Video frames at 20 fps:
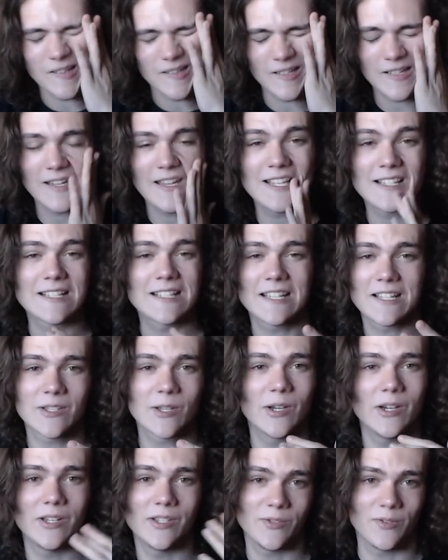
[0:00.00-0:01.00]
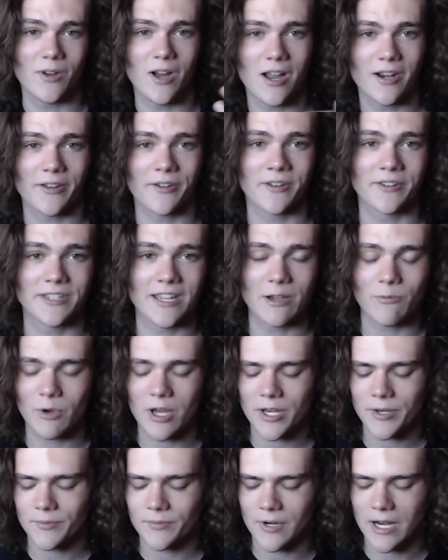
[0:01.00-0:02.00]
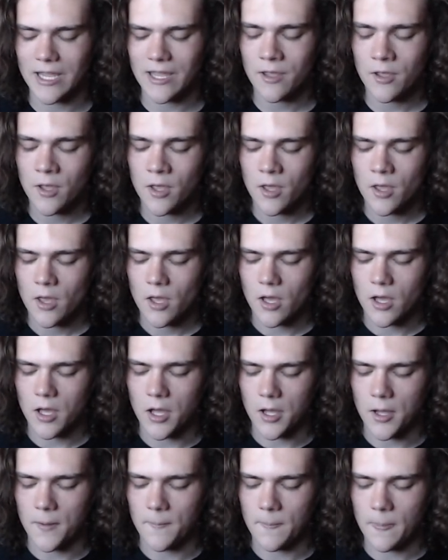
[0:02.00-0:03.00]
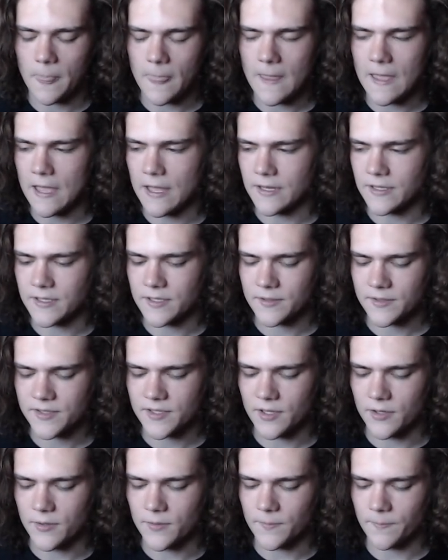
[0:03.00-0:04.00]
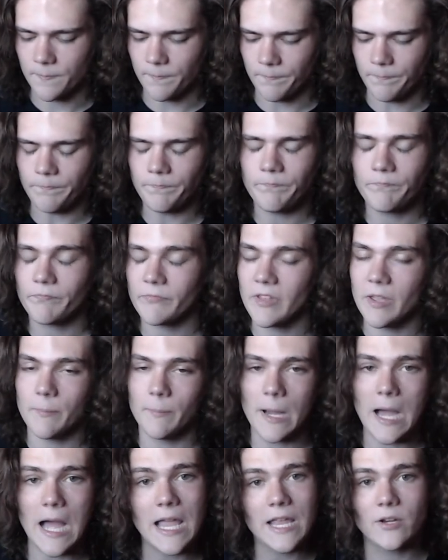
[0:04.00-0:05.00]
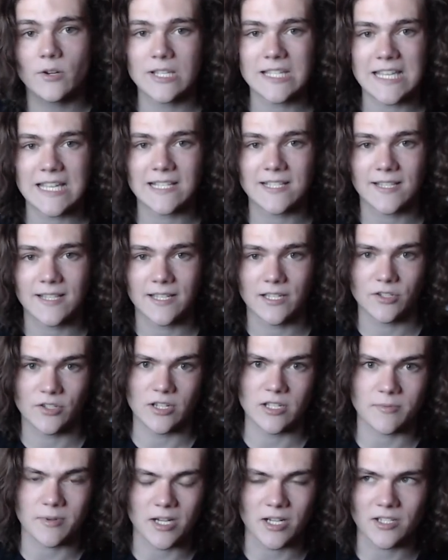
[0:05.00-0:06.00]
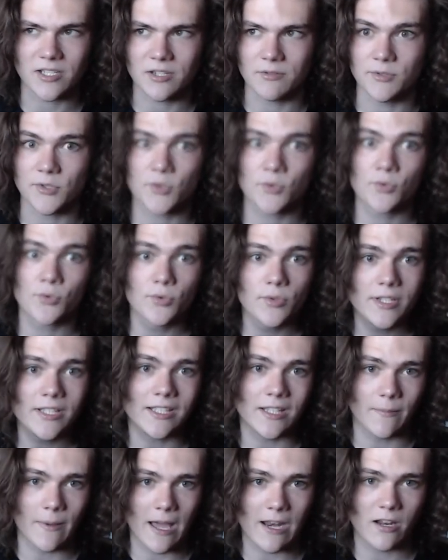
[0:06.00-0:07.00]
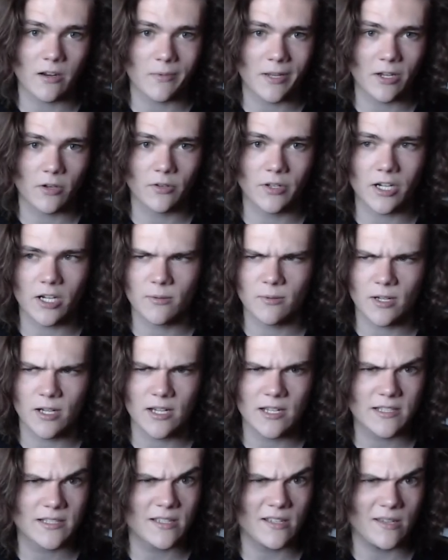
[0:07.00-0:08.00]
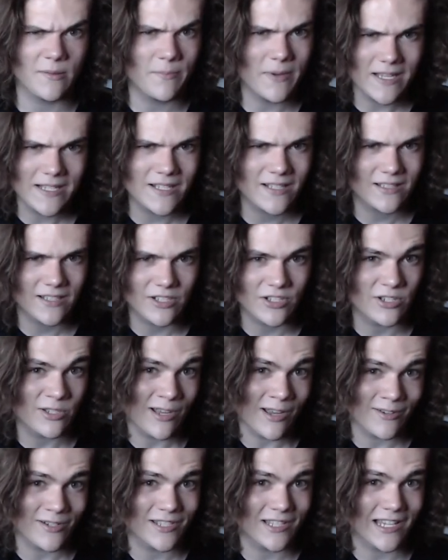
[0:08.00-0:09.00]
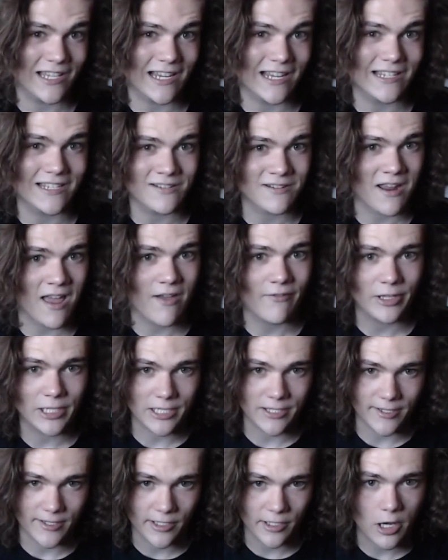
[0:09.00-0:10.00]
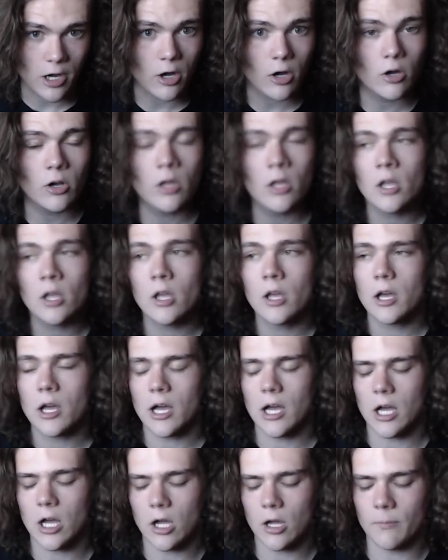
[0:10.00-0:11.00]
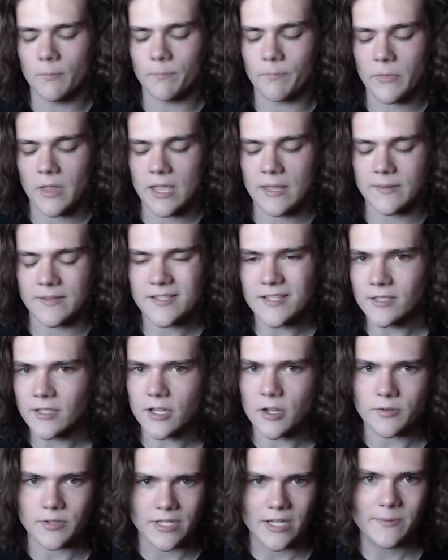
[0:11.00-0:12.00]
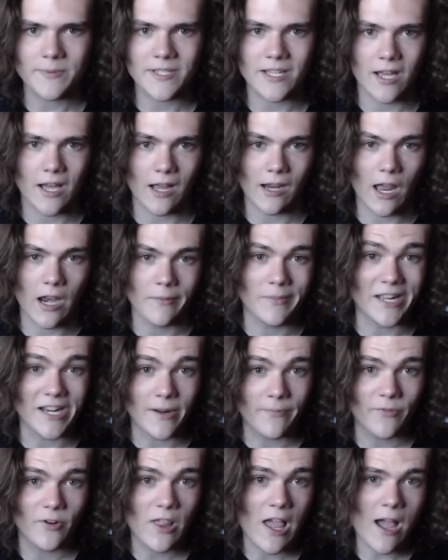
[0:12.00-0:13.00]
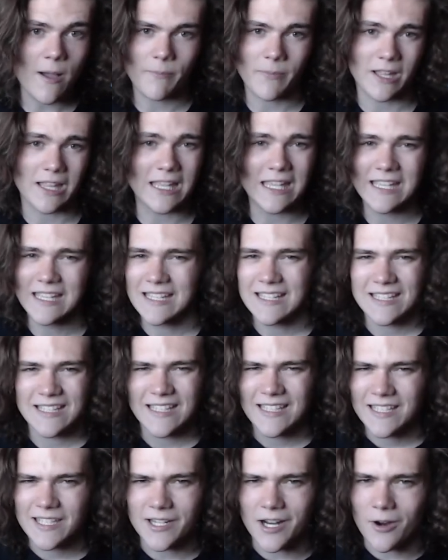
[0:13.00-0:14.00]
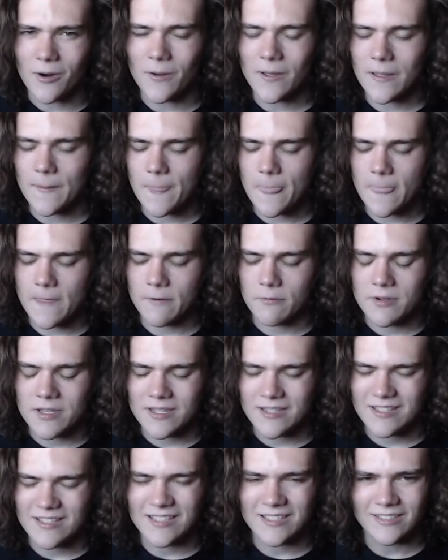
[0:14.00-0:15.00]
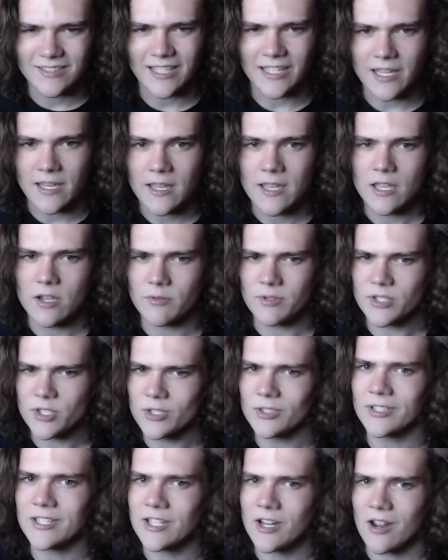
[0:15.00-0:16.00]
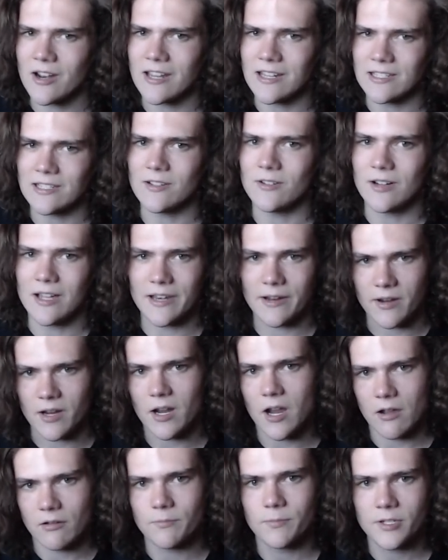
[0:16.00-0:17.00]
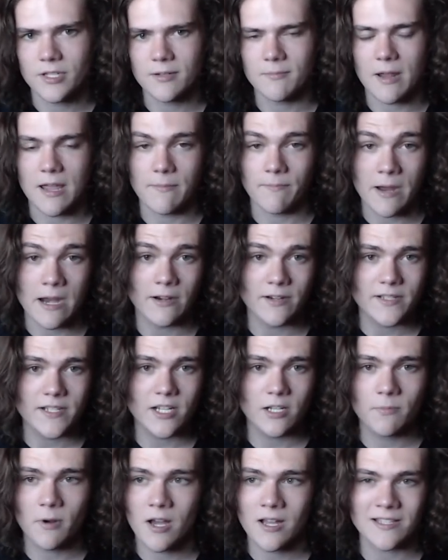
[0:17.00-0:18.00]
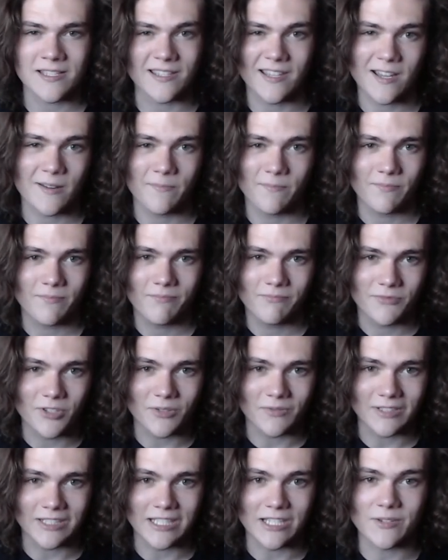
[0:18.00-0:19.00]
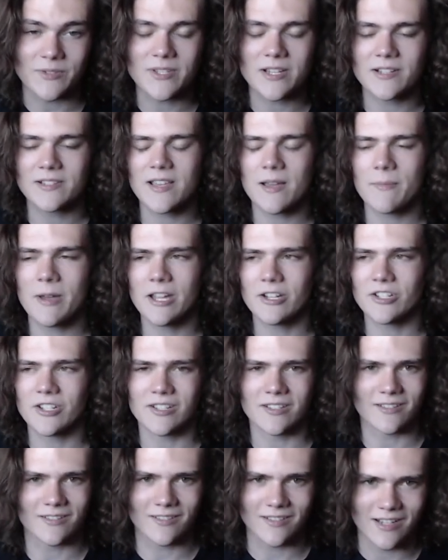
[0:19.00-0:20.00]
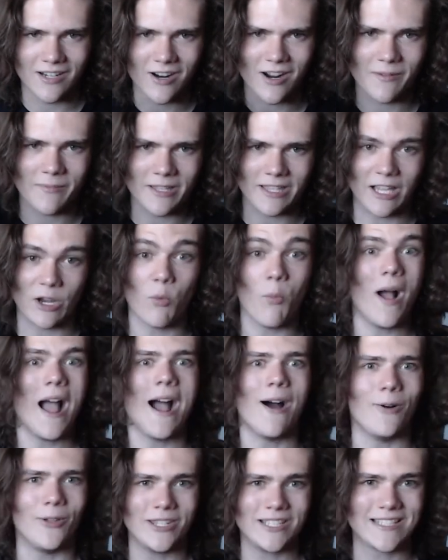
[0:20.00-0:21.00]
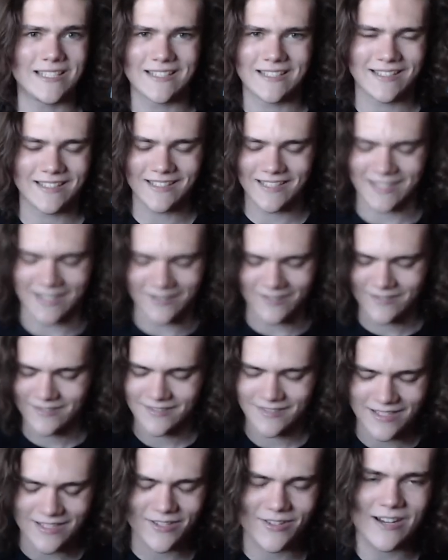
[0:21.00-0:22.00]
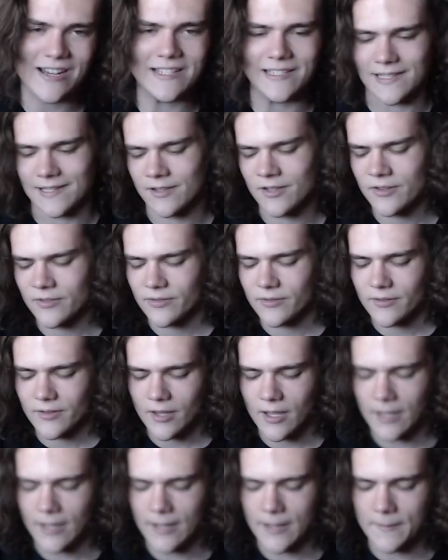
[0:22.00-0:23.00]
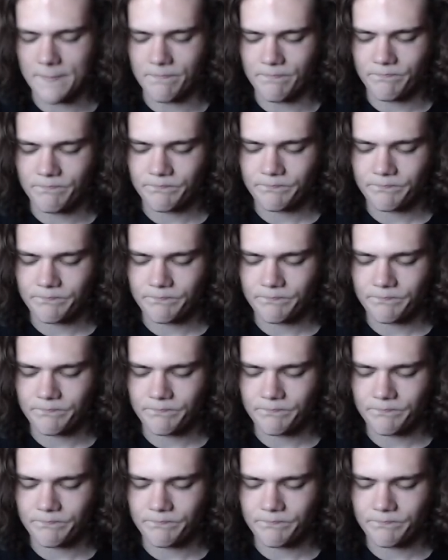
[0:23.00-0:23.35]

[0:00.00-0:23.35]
isn't as good as you got on day one, right? And so my noise canceling and transparency was really bad on my old AirPods. It basically just sounded like I didn't have anything at all. And the silicone tips kind of made up for that, but you know, it was certainly not ideal. And I would put in my parents' AirPods and they don't really use theirs that much. And you know, I'd be like, wow, this is, you know, it's crazy. You